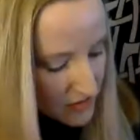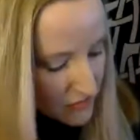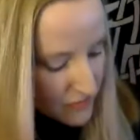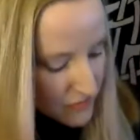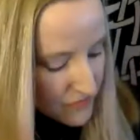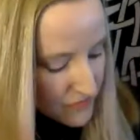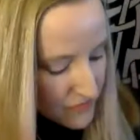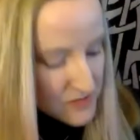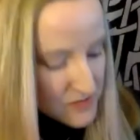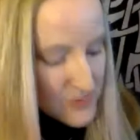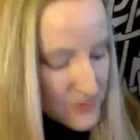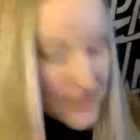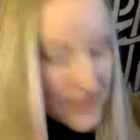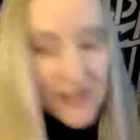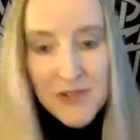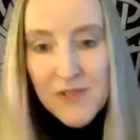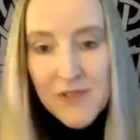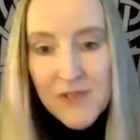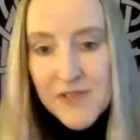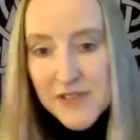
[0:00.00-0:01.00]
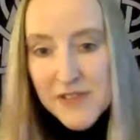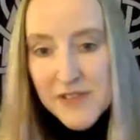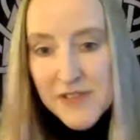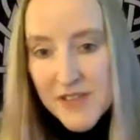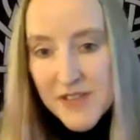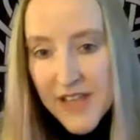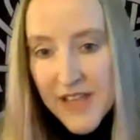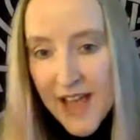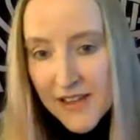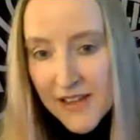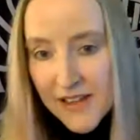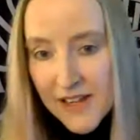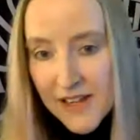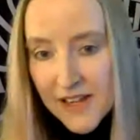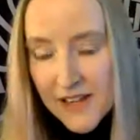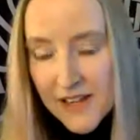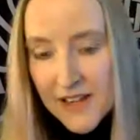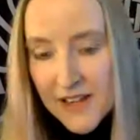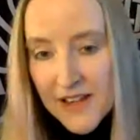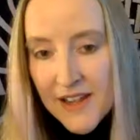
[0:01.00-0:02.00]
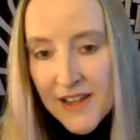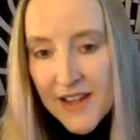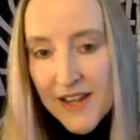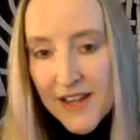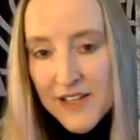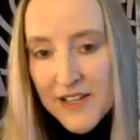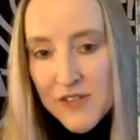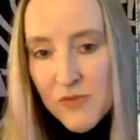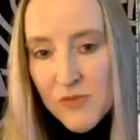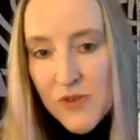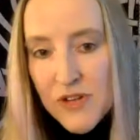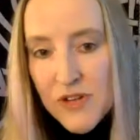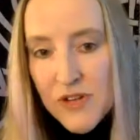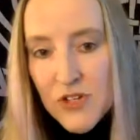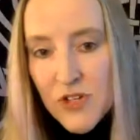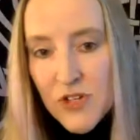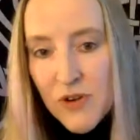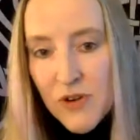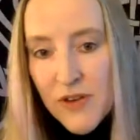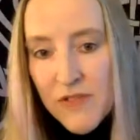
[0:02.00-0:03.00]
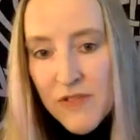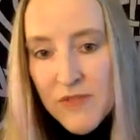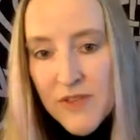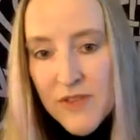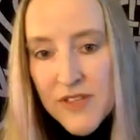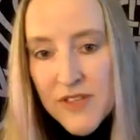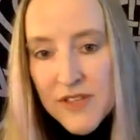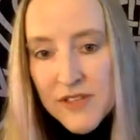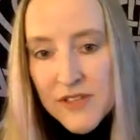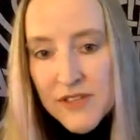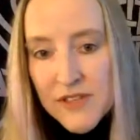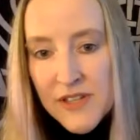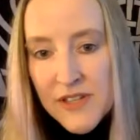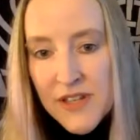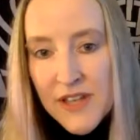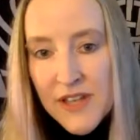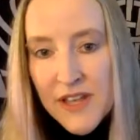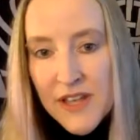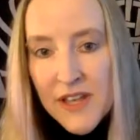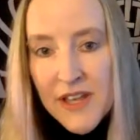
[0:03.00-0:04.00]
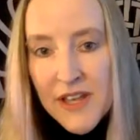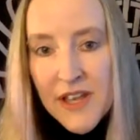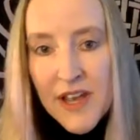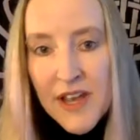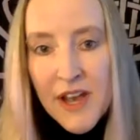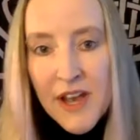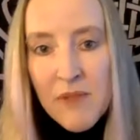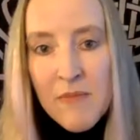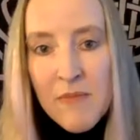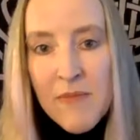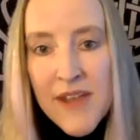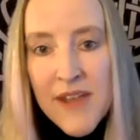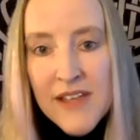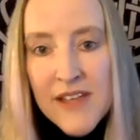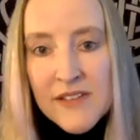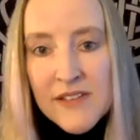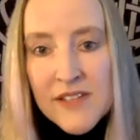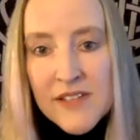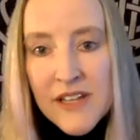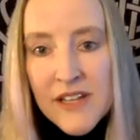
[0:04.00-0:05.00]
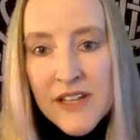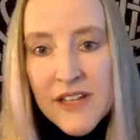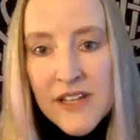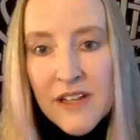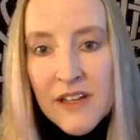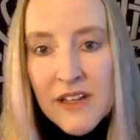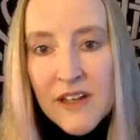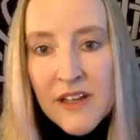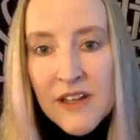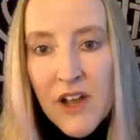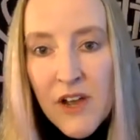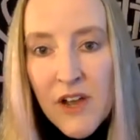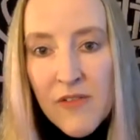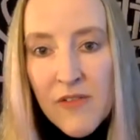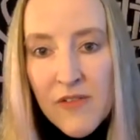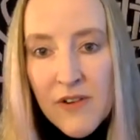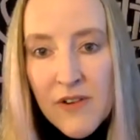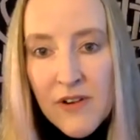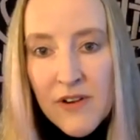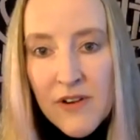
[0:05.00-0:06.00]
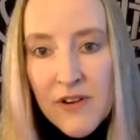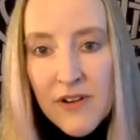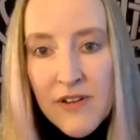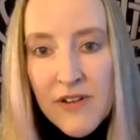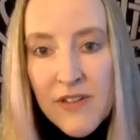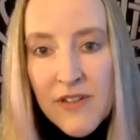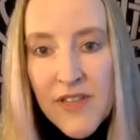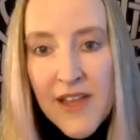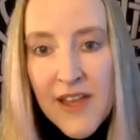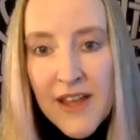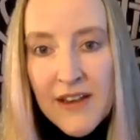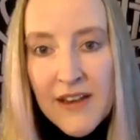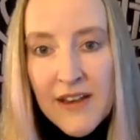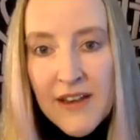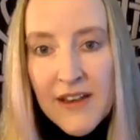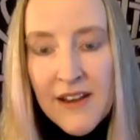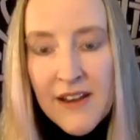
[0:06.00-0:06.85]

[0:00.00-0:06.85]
of Wolverines, but I do have this galley, and I just wanted to show everyone this amazing cover that